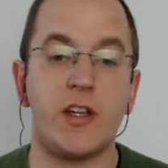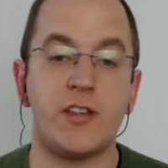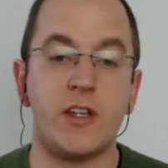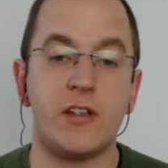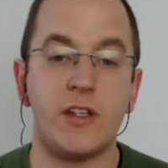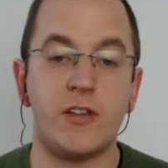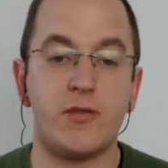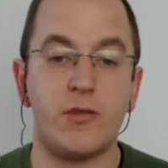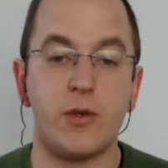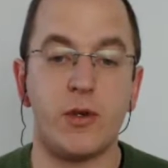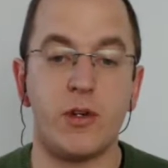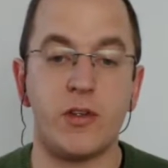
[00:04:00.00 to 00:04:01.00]
as I did
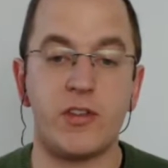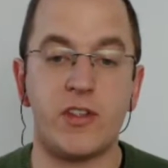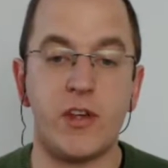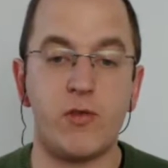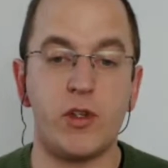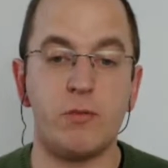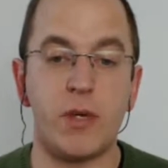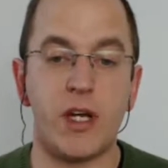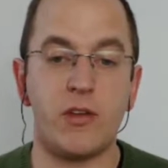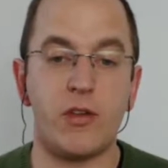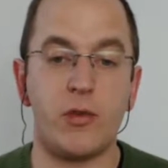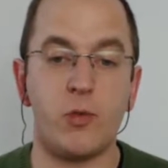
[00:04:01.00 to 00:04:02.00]
for several
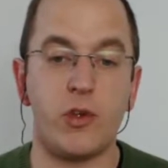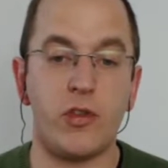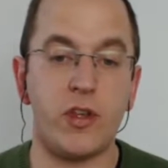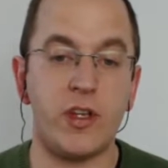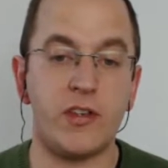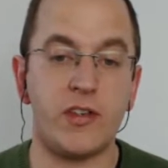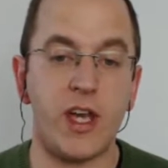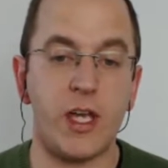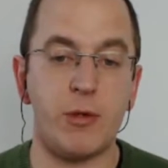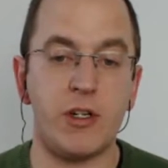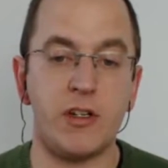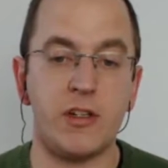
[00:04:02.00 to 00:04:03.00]
months with these
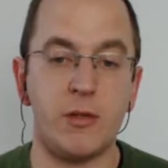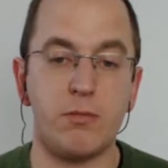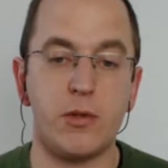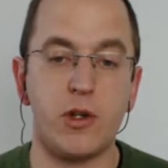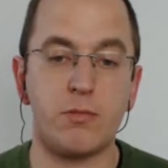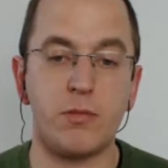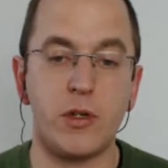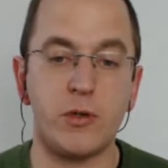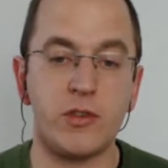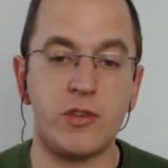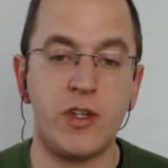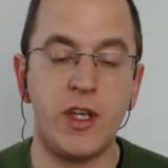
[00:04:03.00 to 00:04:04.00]
Hibernate tip blog
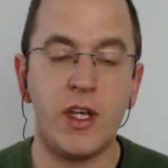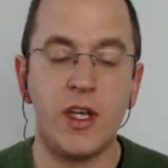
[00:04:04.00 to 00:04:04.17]
posts.